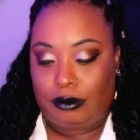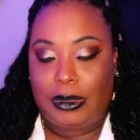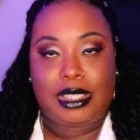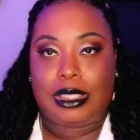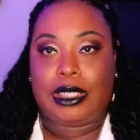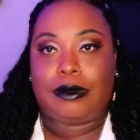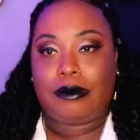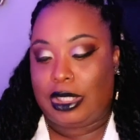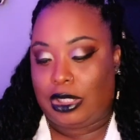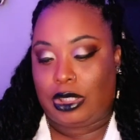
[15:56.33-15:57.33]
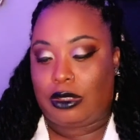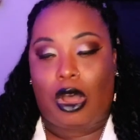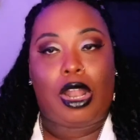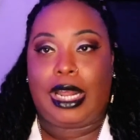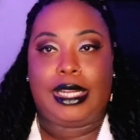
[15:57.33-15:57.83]
This is it. This is
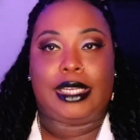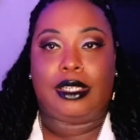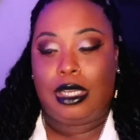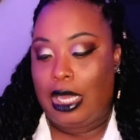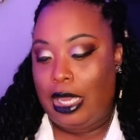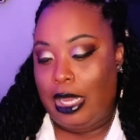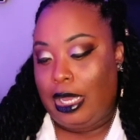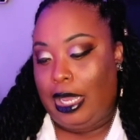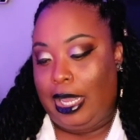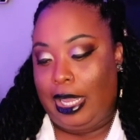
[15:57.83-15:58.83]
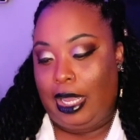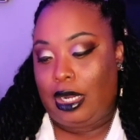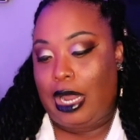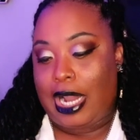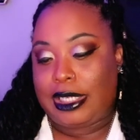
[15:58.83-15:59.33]
all I did.
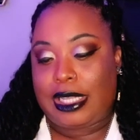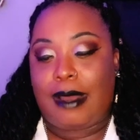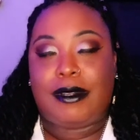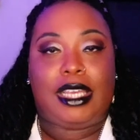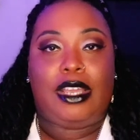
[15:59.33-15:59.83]
And I just typed in